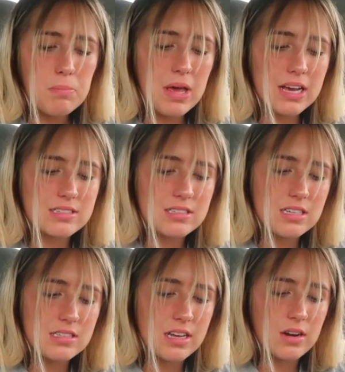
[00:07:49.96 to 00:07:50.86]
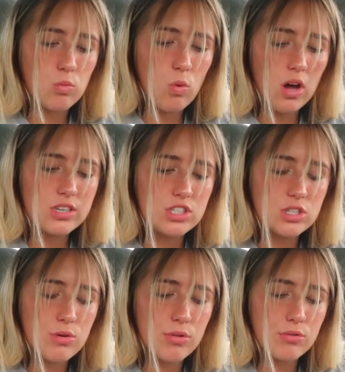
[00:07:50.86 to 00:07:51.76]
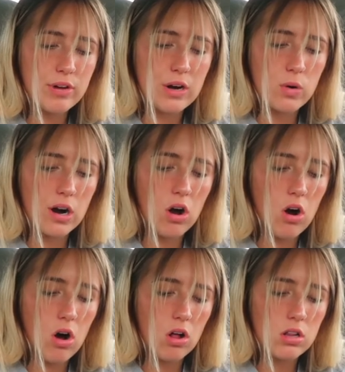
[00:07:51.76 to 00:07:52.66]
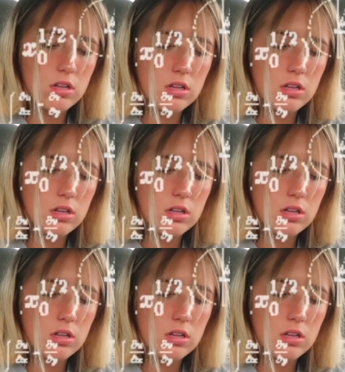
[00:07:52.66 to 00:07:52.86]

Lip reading: Pick a season, 1, 2, 3, or all.